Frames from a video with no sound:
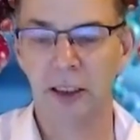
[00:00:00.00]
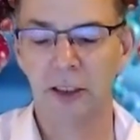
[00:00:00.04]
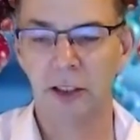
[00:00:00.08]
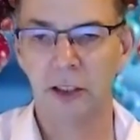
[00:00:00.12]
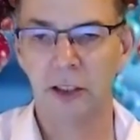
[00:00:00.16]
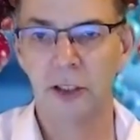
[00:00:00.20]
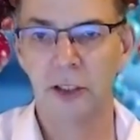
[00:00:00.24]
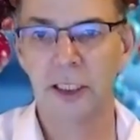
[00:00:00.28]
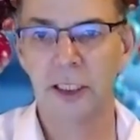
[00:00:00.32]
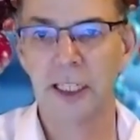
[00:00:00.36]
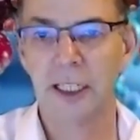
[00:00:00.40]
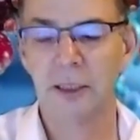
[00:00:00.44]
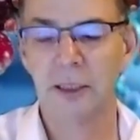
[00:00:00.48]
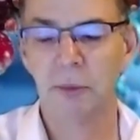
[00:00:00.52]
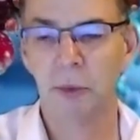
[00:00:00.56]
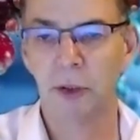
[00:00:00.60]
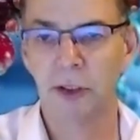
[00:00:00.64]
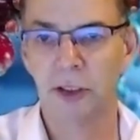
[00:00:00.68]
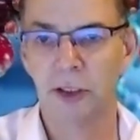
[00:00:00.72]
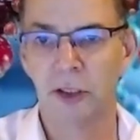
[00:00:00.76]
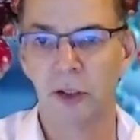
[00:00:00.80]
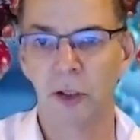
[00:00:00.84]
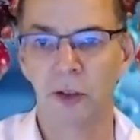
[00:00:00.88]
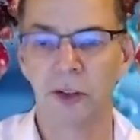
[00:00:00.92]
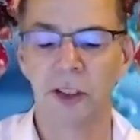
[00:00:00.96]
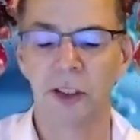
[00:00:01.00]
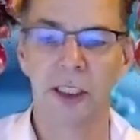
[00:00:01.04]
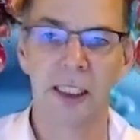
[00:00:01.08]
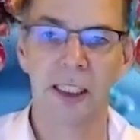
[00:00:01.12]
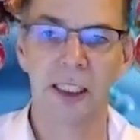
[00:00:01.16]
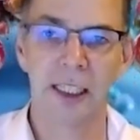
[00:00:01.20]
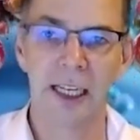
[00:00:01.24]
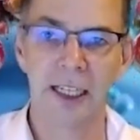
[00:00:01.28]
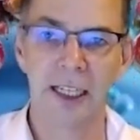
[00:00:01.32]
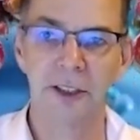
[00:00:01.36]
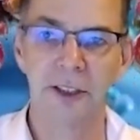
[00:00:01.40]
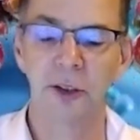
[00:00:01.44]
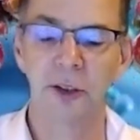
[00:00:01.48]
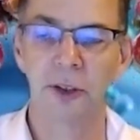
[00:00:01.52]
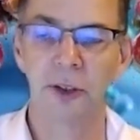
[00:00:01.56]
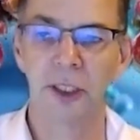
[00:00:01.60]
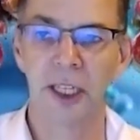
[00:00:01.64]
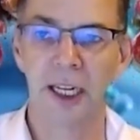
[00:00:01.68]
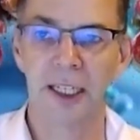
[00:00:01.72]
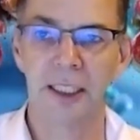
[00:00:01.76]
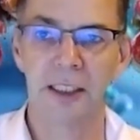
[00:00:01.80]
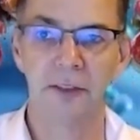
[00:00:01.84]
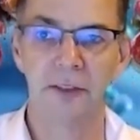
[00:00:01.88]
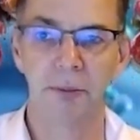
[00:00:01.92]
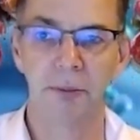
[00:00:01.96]
So you get what's called an
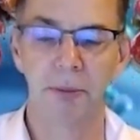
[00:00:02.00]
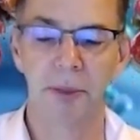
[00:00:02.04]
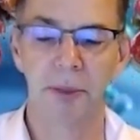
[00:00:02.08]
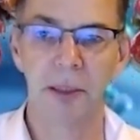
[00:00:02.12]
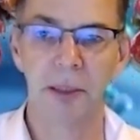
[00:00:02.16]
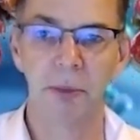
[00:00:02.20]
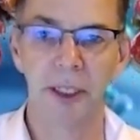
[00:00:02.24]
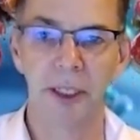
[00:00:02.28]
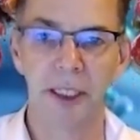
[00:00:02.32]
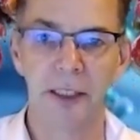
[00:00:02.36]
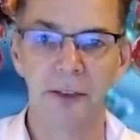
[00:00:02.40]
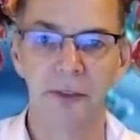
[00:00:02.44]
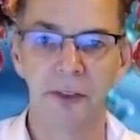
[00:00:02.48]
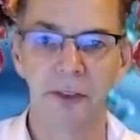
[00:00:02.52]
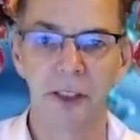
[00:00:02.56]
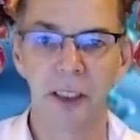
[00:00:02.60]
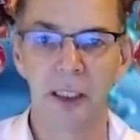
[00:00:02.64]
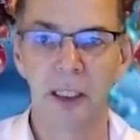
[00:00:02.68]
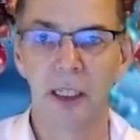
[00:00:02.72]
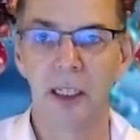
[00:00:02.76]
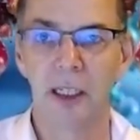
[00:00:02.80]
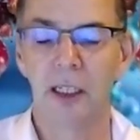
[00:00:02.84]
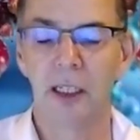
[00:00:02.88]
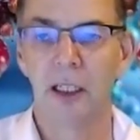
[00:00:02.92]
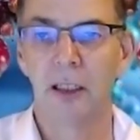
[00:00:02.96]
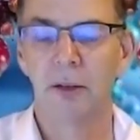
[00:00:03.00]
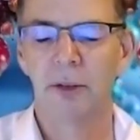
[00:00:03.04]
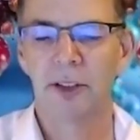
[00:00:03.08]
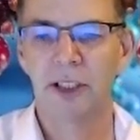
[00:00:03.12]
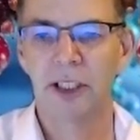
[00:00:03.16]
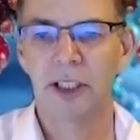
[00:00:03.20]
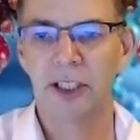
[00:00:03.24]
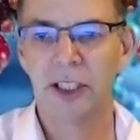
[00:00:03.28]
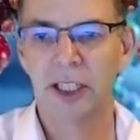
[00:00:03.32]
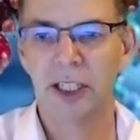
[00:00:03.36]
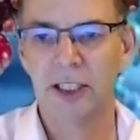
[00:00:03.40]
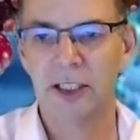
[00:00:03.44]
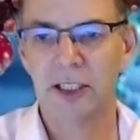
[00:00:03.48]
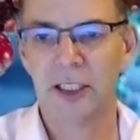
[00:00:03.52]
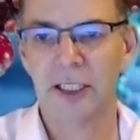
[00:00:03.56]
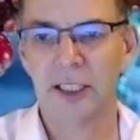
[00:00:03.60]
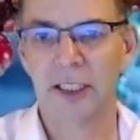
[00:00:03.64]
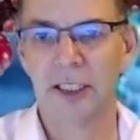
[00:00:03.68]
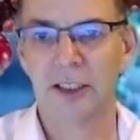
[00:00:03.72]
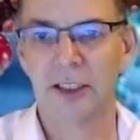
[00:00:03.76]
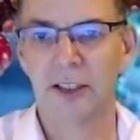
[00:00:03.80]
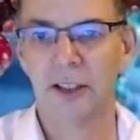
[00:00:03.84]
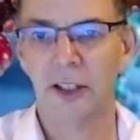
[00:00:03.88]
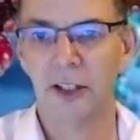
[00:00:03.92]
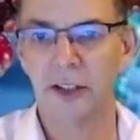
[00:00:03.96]
electronegative B wave. It's essentially,
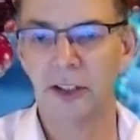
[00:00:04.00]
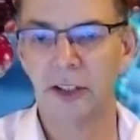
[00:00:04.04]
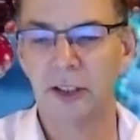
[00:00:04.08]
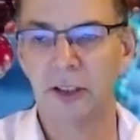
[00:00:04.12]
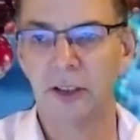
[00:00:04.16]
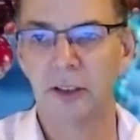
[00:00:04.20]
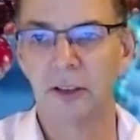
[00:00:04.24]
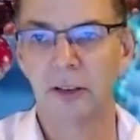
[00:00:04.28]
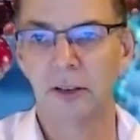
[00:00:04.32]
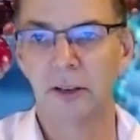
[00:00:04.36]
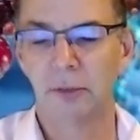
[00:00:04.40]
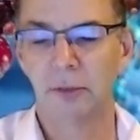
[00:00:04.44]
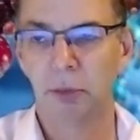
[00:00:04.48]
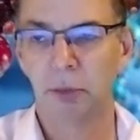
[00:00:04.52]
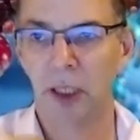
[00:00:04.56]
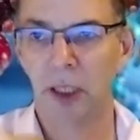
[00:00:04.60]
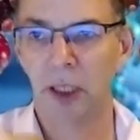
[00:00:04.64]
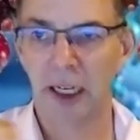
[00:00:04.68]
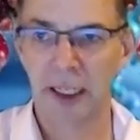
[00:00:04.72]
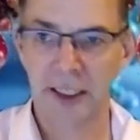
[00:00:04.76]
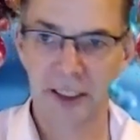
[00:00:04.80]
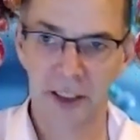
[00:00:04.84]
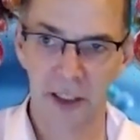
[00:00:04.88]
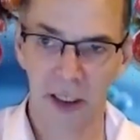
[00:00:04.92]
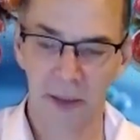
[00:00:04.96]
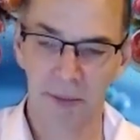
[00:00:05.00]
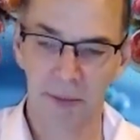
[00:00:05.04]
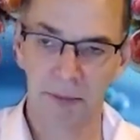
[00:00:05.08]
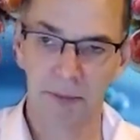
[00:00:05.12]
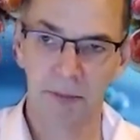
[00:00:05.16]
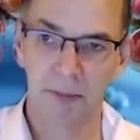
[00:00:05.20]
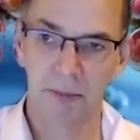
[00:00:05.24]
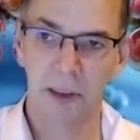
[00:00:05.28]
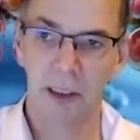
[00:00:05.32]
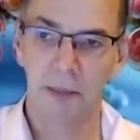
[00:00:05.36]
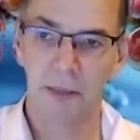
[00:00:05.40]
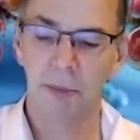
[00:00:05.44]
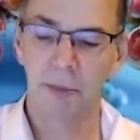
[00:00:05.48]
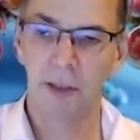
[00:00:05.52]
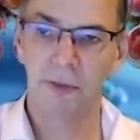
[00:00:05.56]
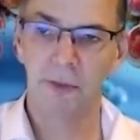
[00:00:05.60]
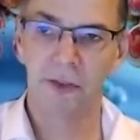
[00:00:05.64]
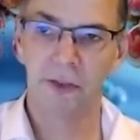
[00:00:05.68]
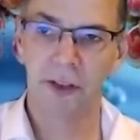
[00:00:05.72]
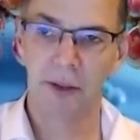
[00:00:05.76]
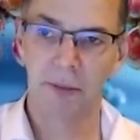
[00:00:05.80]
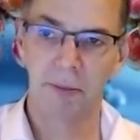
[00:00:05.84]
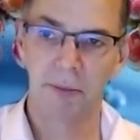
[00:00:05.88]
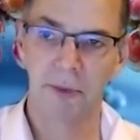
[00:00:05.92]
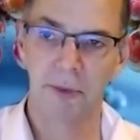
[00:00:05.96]
it doesn't rise up above
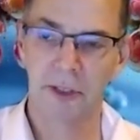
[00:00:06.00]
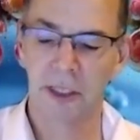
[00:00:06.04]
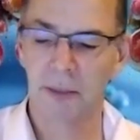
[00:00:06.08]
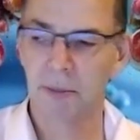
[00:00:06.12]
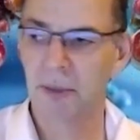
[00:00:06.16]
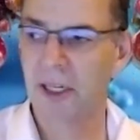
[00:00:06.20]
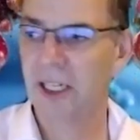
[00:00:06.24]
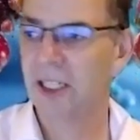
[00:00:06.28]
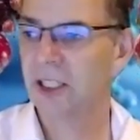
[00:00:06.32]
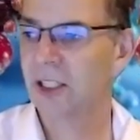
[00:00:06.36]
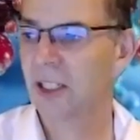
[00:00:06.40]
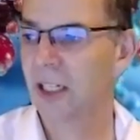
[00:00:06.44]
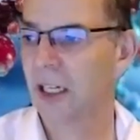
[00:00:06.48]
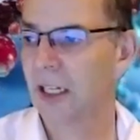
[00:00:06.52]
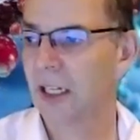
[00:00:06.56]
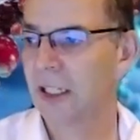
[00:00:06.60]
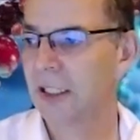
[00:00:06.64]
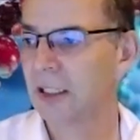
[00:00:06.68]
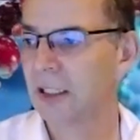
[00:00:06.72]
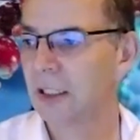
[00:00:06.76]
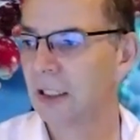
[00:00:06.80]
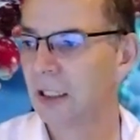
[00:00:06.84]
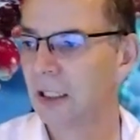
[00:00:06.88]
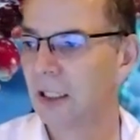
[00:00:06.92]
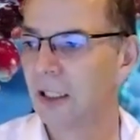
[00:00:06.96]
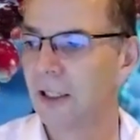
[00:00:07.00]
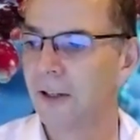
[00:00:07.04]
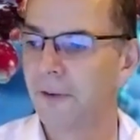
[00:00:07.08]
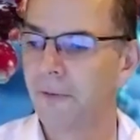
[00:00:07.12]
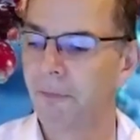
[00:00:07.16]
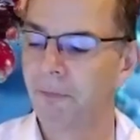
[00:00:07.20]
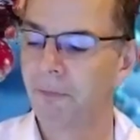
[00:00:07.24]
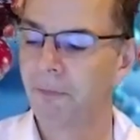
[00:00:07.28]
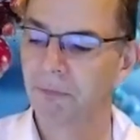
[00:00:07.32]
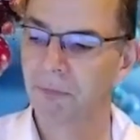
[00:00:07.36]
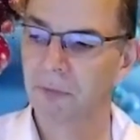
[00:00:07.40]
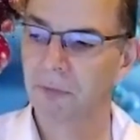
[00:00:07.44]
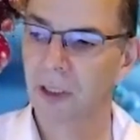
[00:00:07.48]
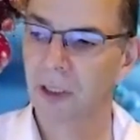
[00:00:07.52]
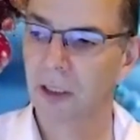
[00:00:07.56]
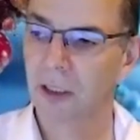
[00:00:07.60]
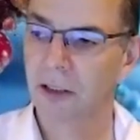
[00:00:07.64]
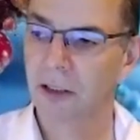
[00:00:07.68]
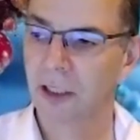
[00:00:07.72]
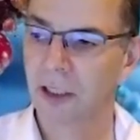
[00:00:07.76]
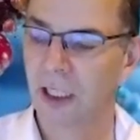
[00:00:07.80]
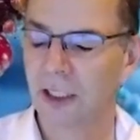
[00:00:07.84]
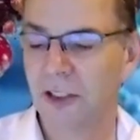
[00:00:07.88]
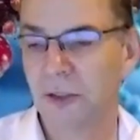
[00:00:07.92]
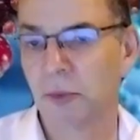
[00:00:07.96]
the baseline.
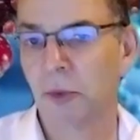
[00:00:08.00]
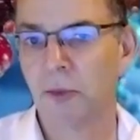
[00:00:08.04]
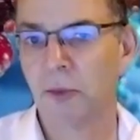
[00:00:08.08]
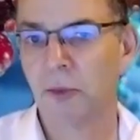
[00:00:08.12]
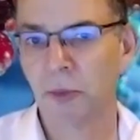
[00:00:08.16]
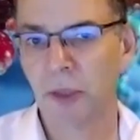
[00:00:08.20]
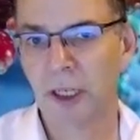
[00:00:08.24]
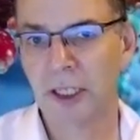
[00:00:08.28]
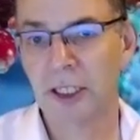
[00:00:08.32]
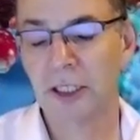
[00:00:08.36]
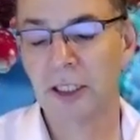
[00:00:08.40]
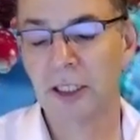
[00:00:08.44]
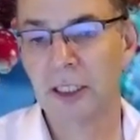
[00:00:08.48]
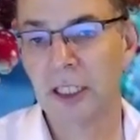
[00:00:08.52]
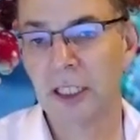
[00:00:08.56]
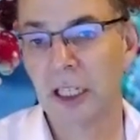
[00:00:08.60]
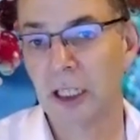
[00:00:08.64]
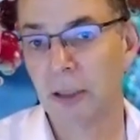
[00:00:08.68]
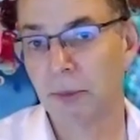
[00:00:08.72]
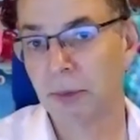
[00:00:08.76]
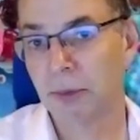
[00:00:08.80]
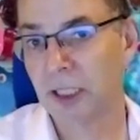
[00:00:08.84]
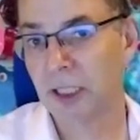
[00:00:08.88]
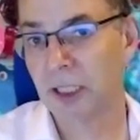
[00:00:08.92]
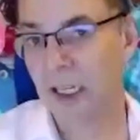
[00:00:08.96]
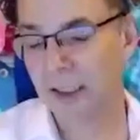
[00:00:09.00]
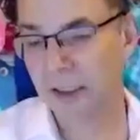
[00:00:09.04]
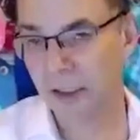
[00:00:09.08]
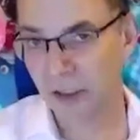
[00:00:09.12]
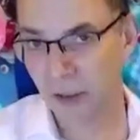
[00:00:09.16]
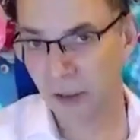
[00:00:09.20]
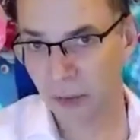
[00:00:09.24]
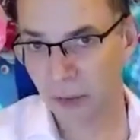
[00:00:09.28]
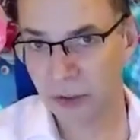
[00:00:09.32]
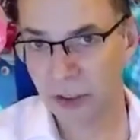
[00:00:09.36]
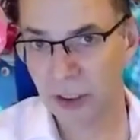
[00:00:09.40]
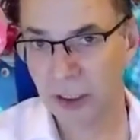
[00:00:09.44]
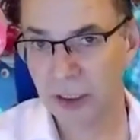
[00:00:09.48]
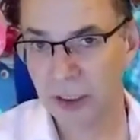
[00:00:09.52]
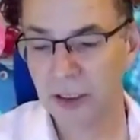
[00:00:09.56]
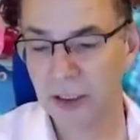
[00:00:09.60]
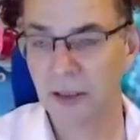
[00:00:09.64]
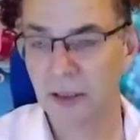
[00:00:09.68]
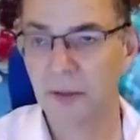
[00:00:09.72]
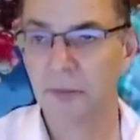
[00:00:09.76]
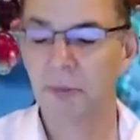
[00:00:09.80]
So that's one way you can help diagnose it.